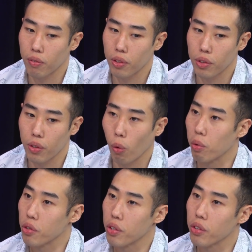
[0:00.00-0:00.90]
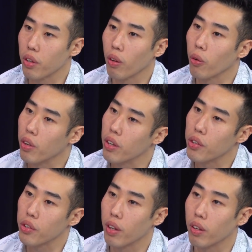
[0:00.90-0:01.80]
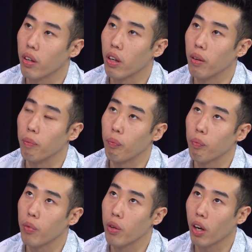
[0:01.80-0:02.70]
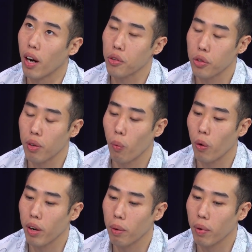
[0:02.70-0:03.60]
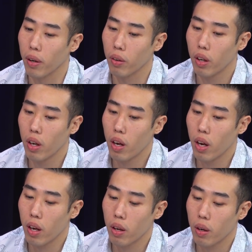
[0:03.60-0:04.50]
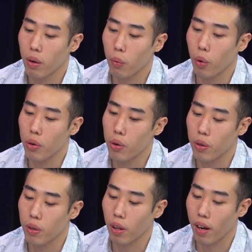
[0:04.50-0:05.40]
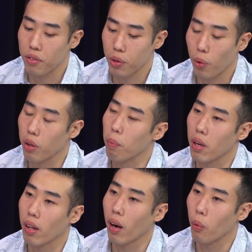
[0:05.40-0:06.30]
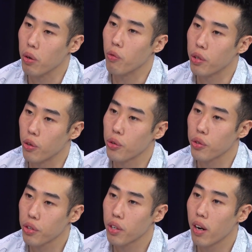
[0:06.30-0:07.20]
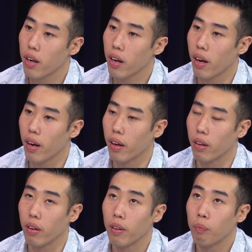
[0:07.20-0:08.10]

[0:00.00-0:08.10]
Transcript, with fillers: of just hopelessness and loneliness, and um, you're constantly worried about what your life is going to be like when you return to society. And mm